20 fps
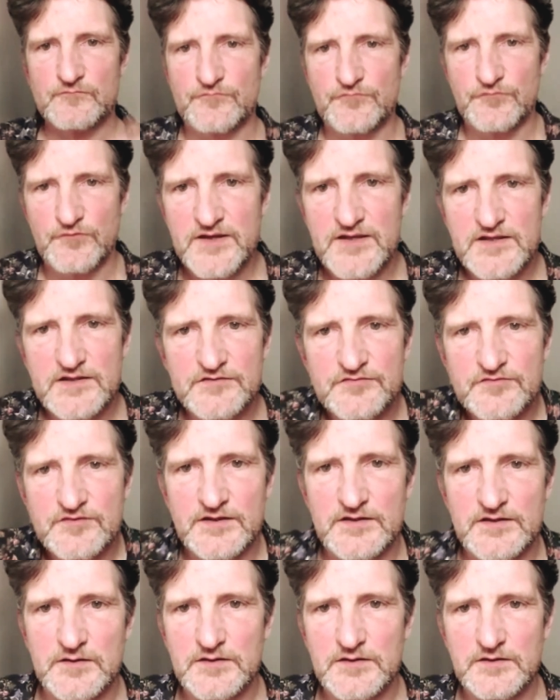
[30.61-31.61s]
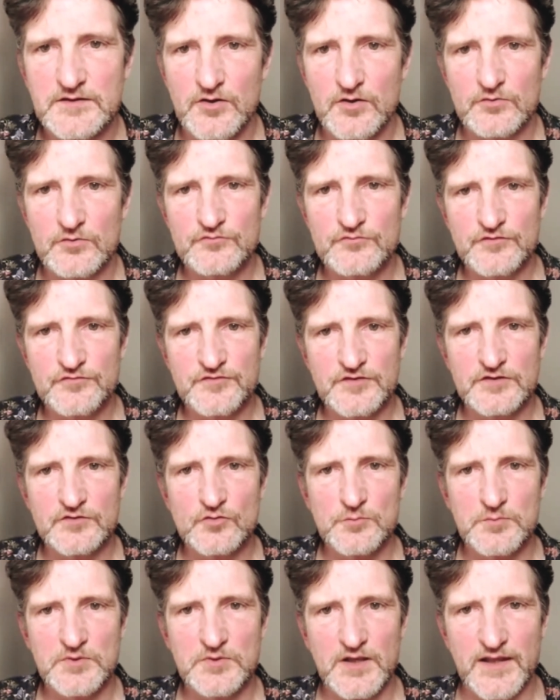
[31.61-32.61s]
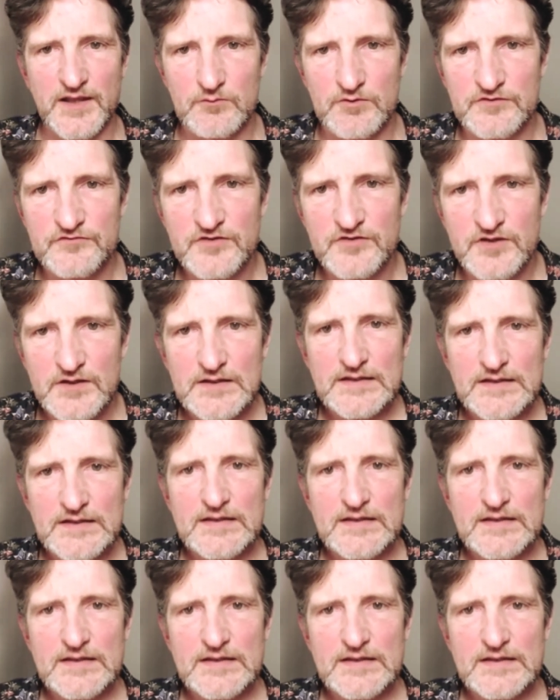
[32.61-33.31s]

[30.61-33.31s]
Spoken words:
phrased in just in human language,